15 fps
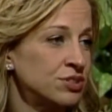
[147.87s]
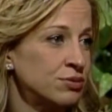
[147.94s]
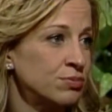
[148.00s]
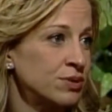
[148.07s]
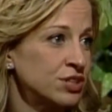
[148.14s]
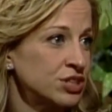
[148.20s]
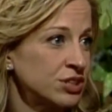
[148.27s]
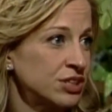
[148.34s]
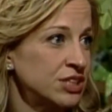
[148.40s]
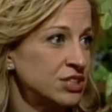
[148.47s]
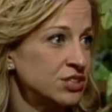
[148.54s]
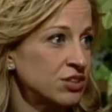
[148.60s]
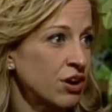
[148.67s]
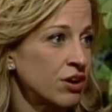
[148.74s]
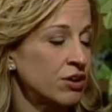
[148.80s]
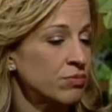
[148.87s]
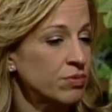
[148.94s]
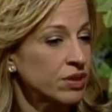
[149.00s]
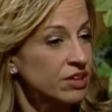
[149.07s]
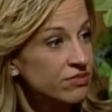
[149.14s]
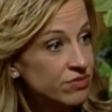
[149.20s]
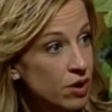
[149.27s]
It originally started
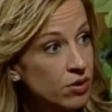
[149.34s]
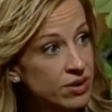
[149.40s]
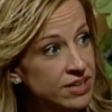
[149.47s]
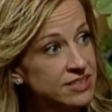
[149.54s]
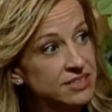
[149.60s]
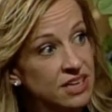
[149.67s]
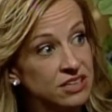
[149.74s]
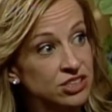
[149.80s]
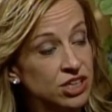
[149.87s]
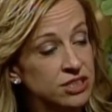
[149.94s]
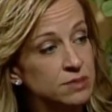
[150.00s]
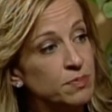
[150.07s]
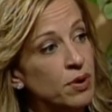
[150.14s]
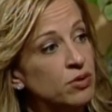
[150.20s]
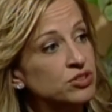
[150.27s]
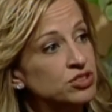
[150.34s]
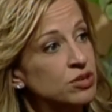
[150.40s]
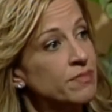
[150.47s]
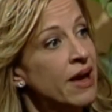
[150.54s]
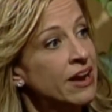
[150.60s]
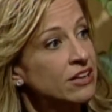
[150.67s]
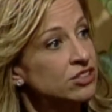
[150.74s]
really focused on just
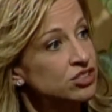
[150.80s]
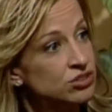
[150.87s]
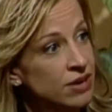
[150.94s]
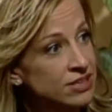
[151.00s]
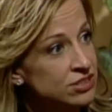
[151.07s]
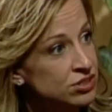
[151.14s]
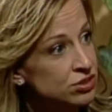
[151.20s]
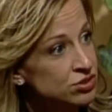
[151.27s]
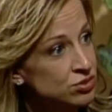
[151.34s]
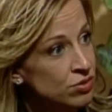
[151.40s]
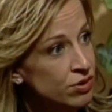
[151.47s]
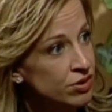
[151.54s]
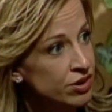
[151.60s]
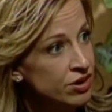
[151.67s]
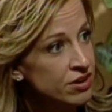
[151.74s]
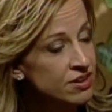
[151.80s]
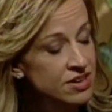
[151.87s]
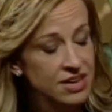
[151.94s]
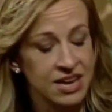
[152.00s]
post-traumatic stress disorder,